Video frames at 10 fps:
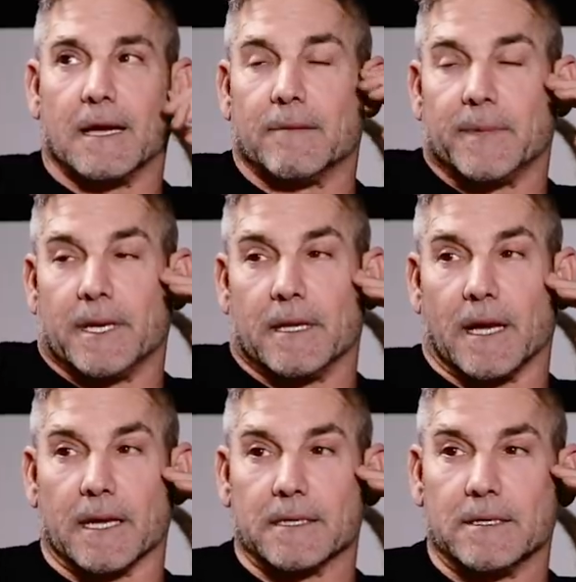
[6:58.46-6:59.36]
I mean,
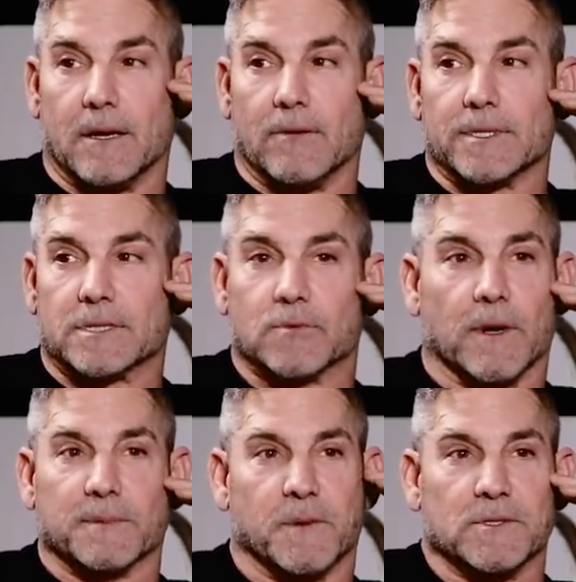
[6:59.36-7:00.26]
uh, you know, this is
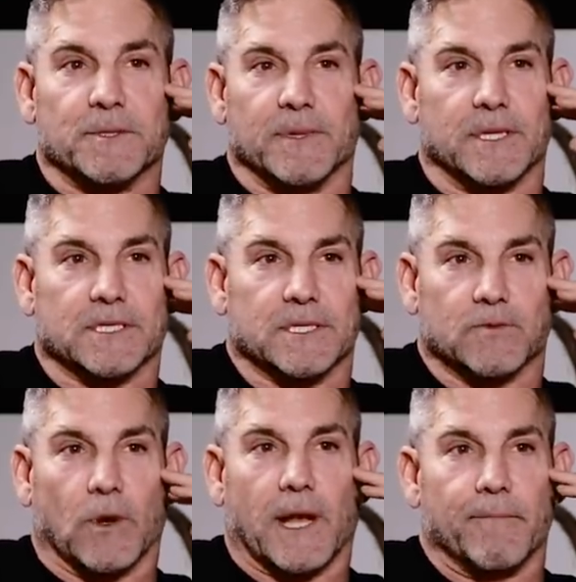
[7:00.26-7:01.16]
what I'm supposed to be. This
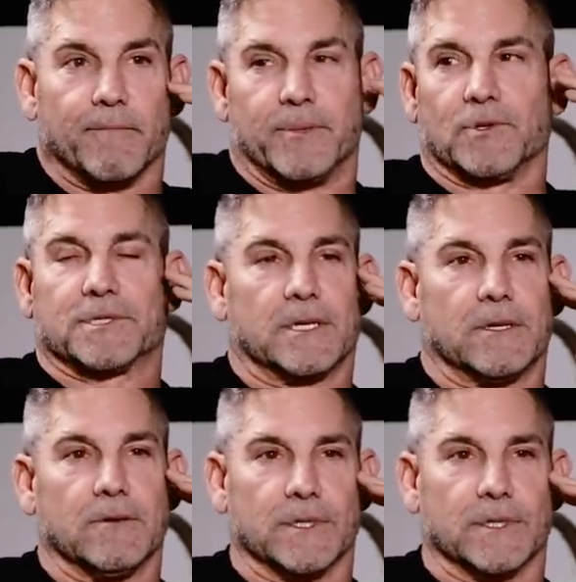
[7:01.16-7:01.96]
is what I'm built to do.